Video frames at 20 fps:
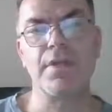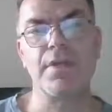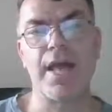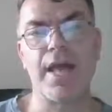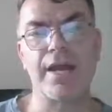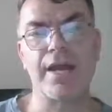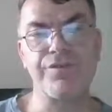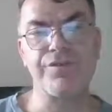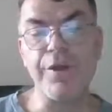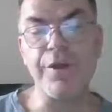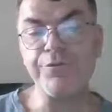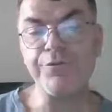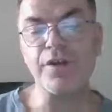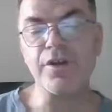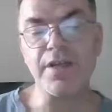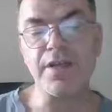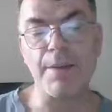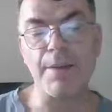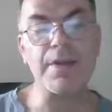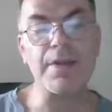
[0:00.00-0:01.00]
a
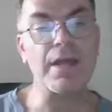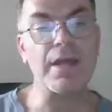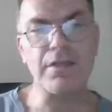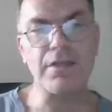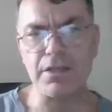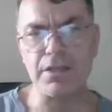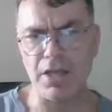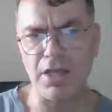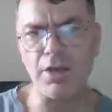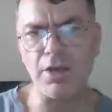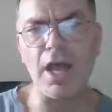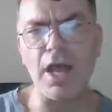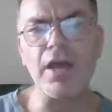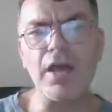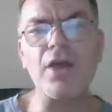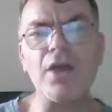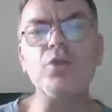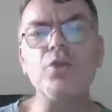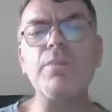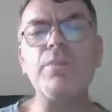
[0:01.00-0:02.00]
reference I mean it, can, it
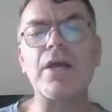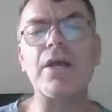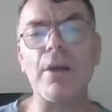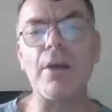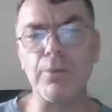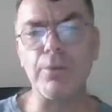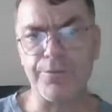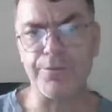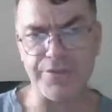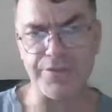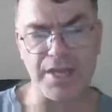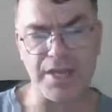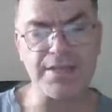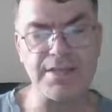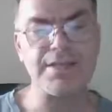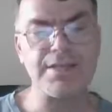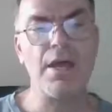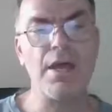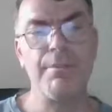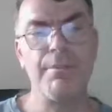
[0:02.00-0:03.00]
could be a couple of
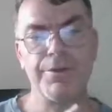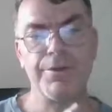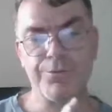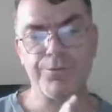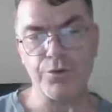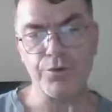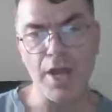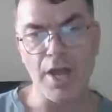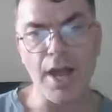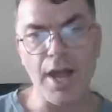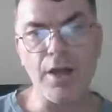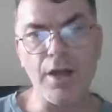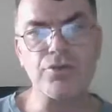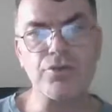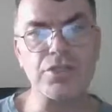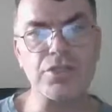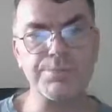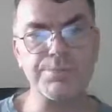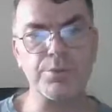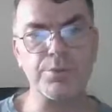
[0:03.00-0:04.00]
things but for now,
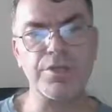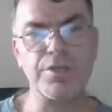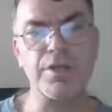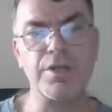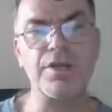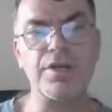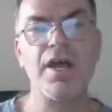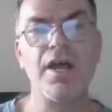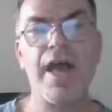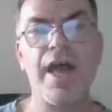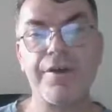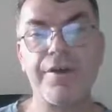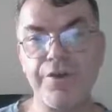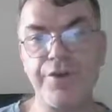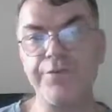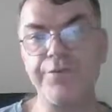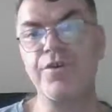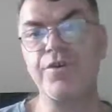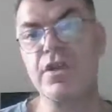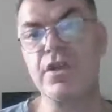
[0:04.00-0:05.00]
just put here a
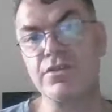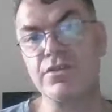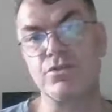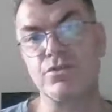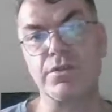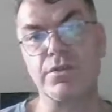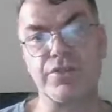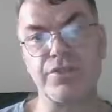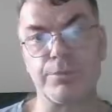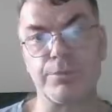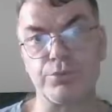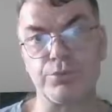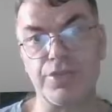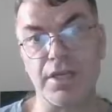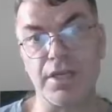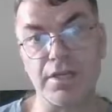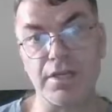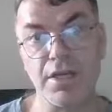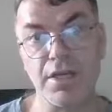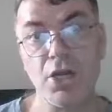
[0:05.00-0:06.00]
reference to a
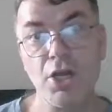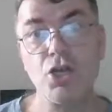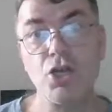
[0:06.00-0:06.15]
subroutine.